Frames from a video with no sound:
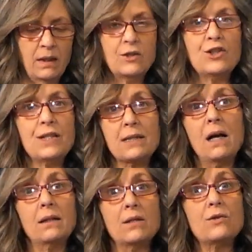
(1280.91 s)
She's
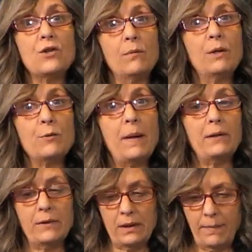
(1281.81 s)
done so much
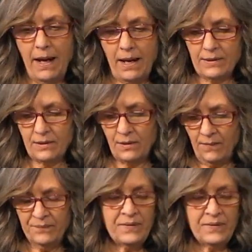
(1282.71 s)
better in the past.